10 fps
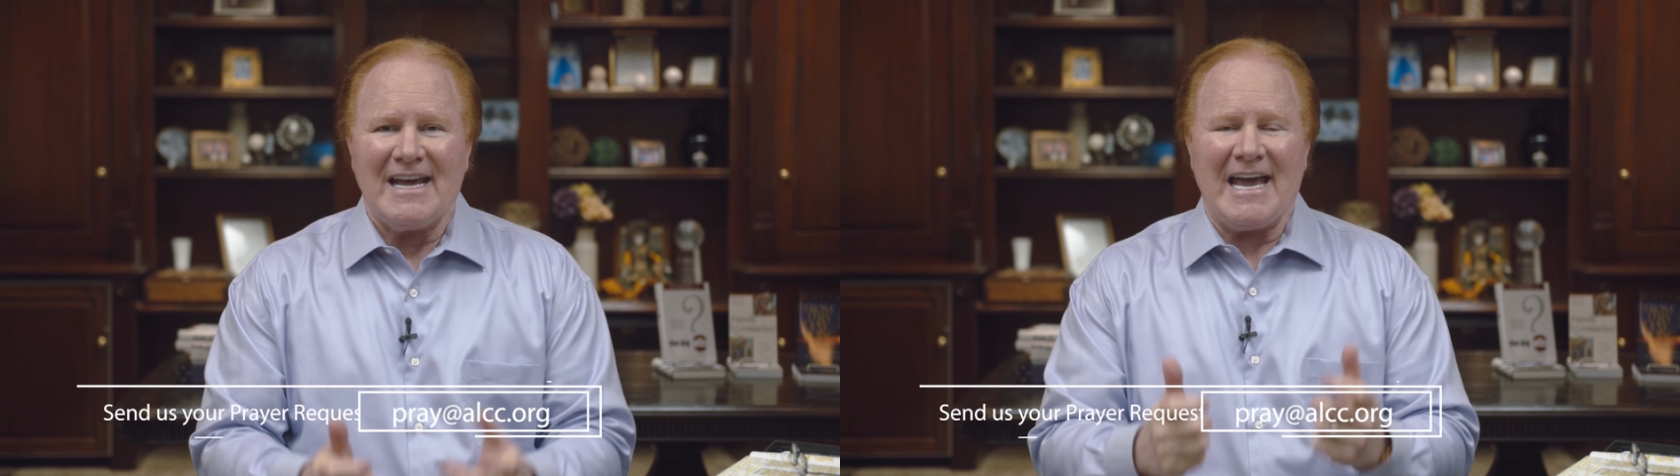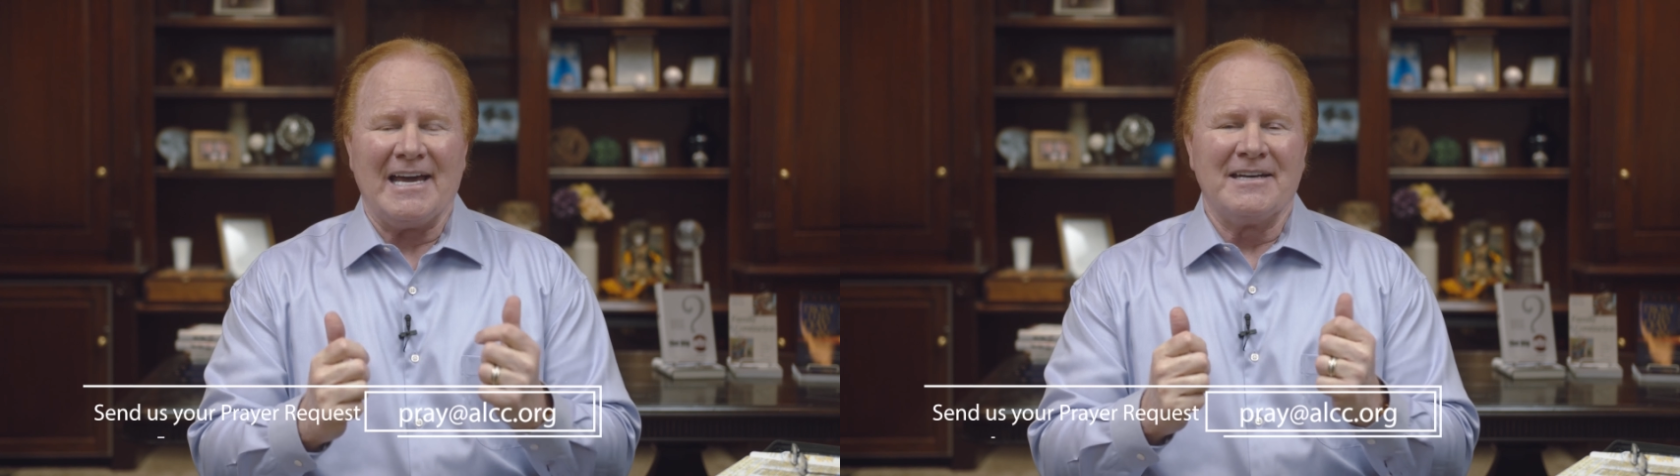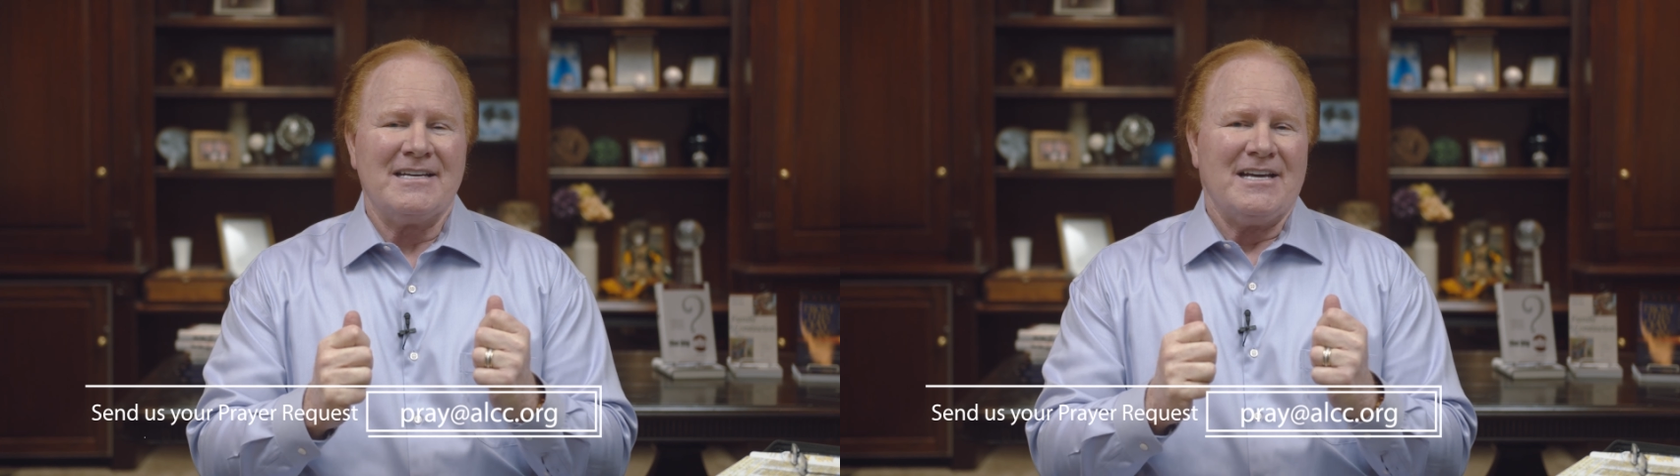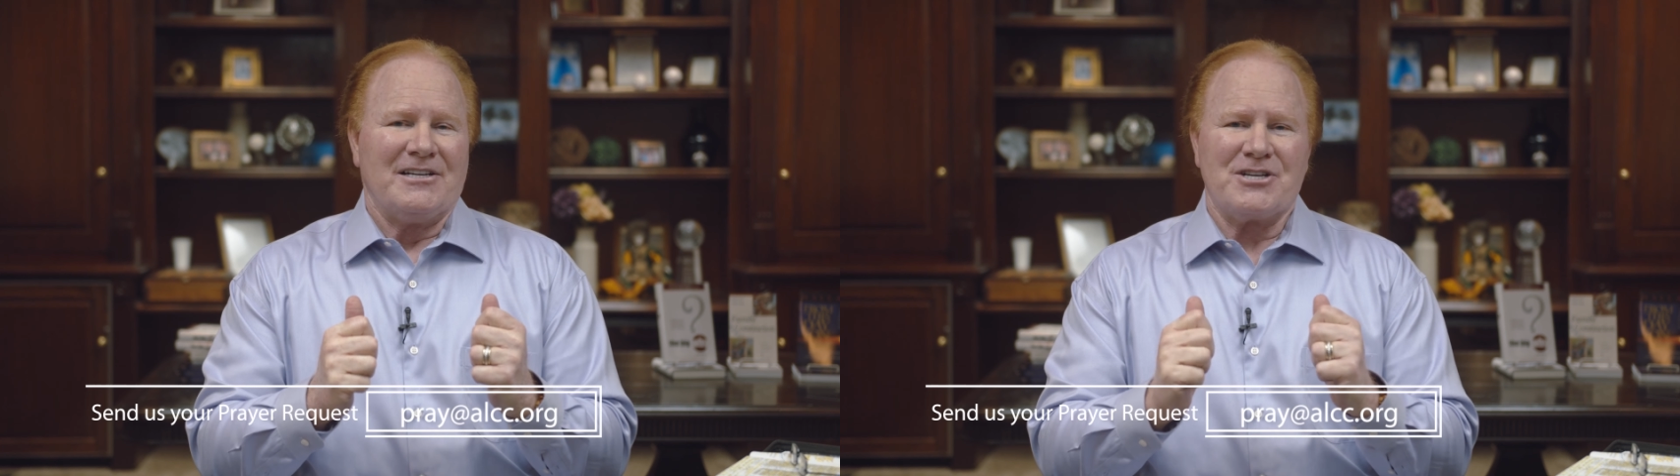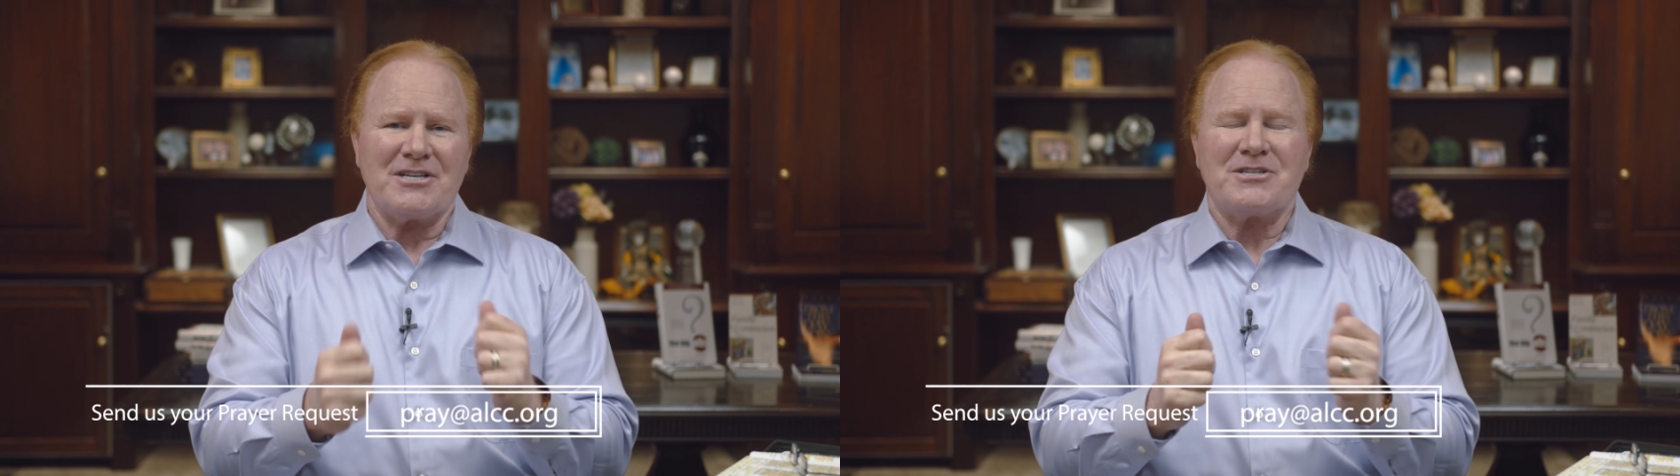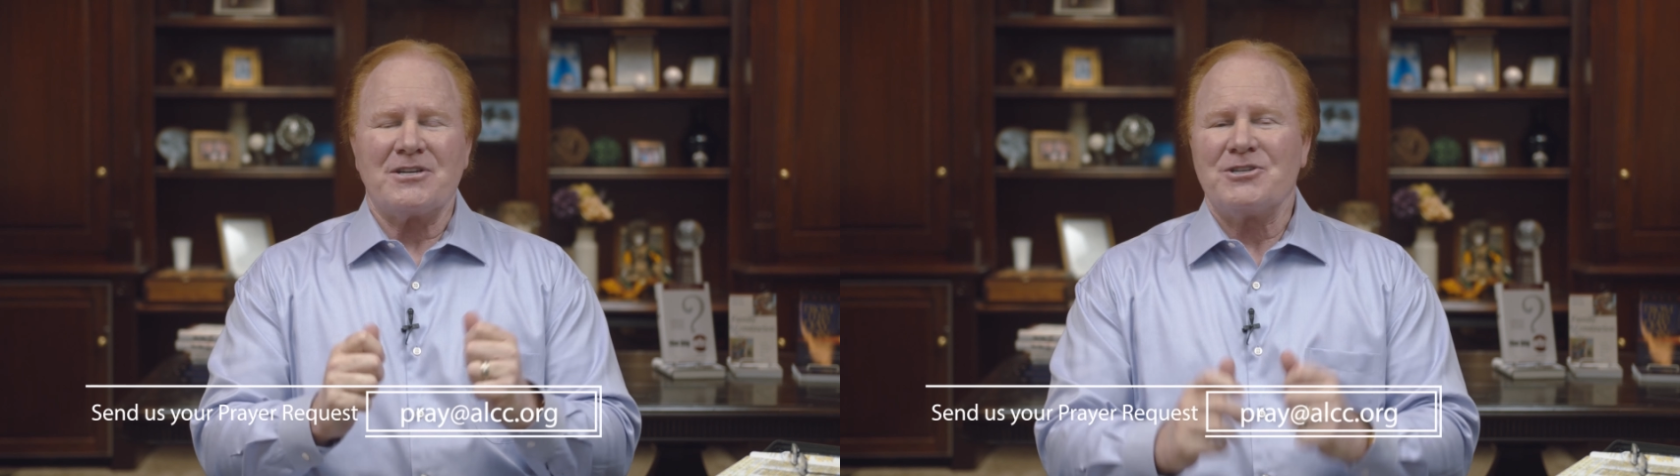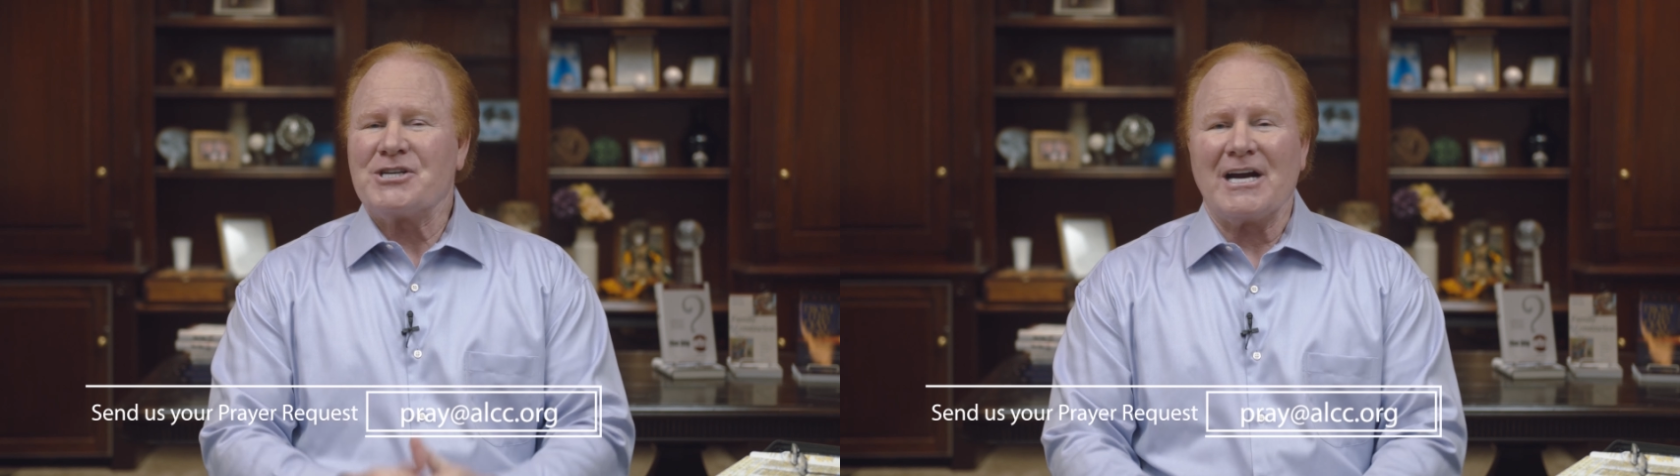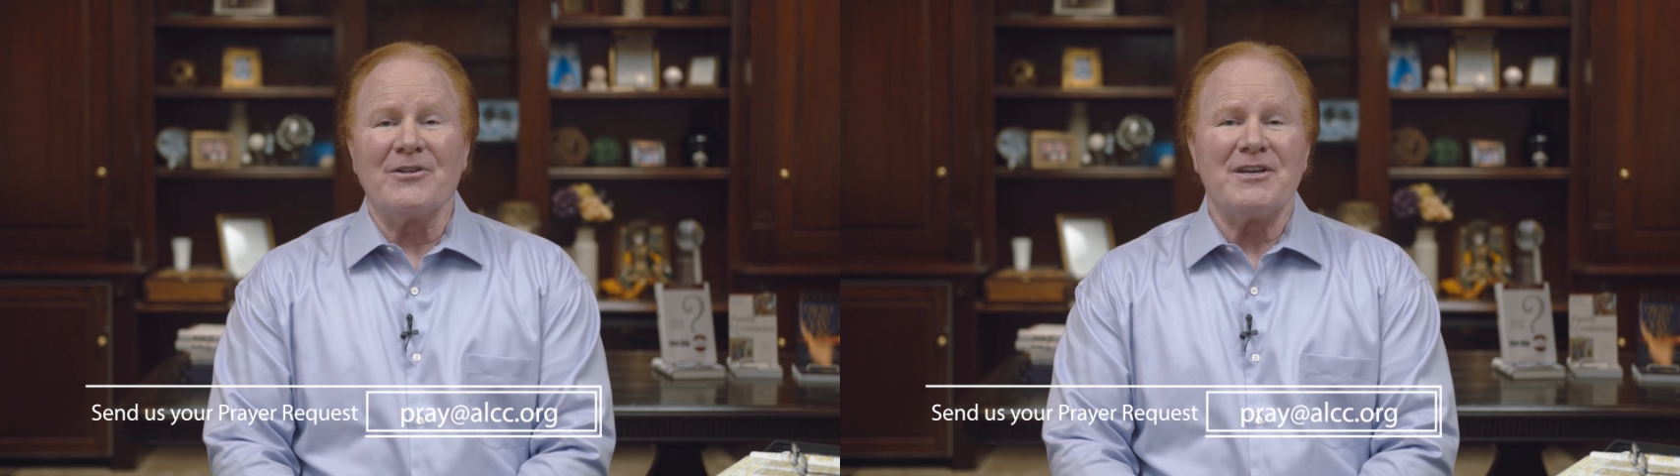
and just share